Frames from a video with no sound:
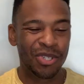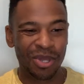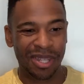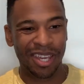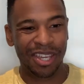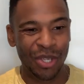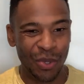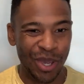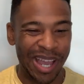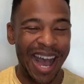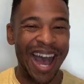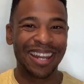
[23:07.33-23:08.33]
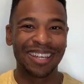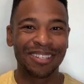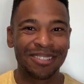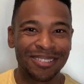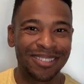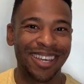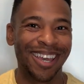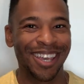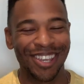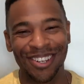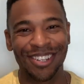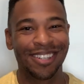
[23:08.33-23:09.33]
you think you got it,
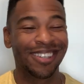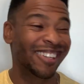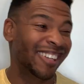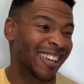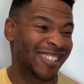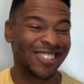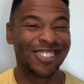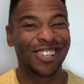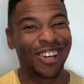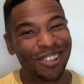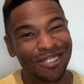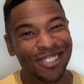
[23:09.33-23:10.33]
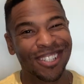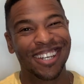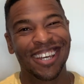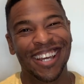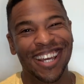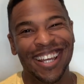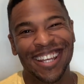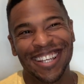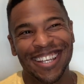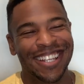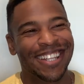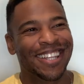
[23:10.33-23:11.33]
and you, and that's you know,
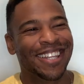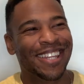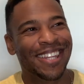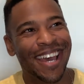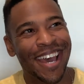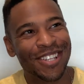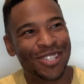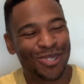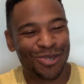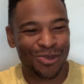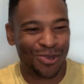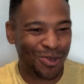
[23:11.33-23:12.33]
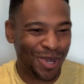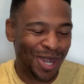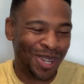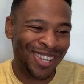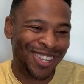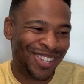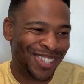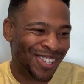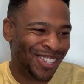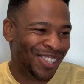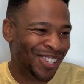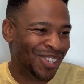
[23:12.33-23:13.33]
that's when
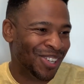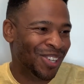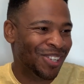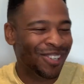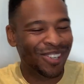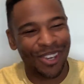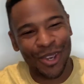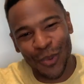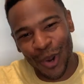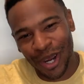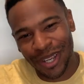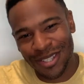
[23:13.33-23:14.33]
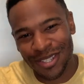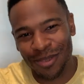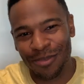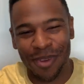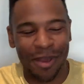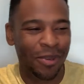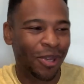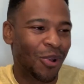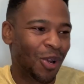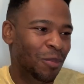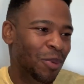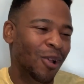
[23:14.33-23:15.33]
you know your work isn't maybe
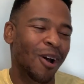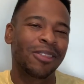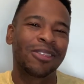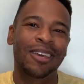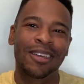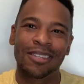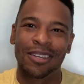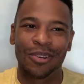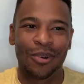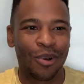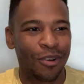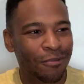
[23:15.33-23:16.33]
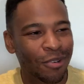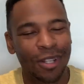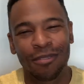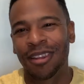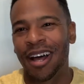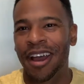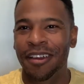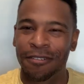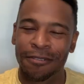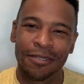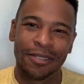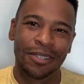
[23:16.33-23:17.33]
going to be authentic or full of
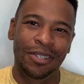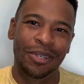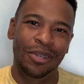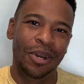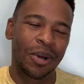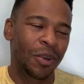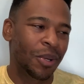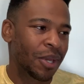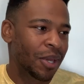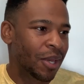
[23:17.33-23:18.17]
life. You know,